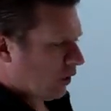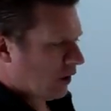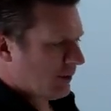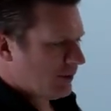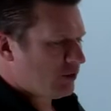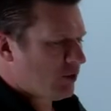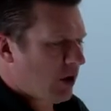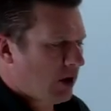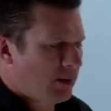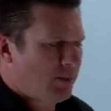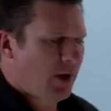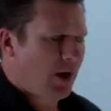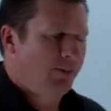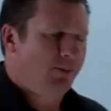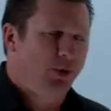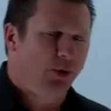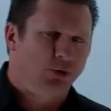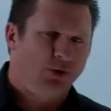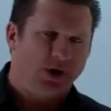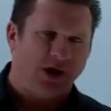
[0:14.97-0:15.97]
We're going to be talking
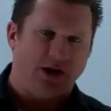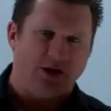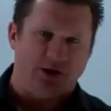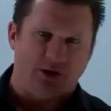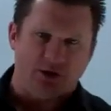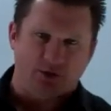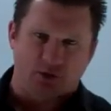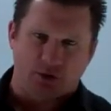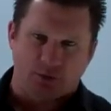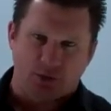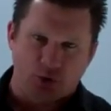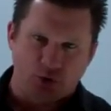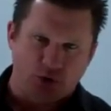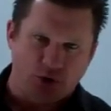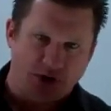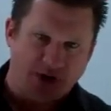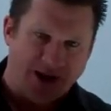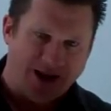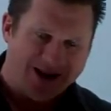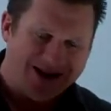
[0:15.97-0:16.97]
about building a
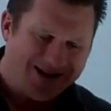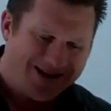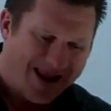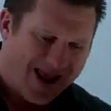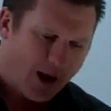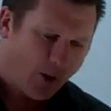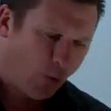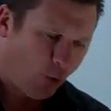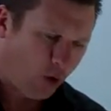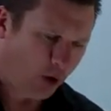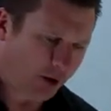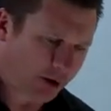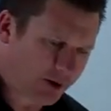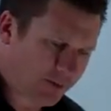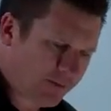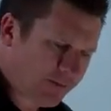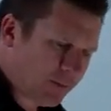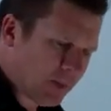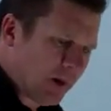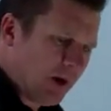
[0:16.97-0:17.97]
distribution network.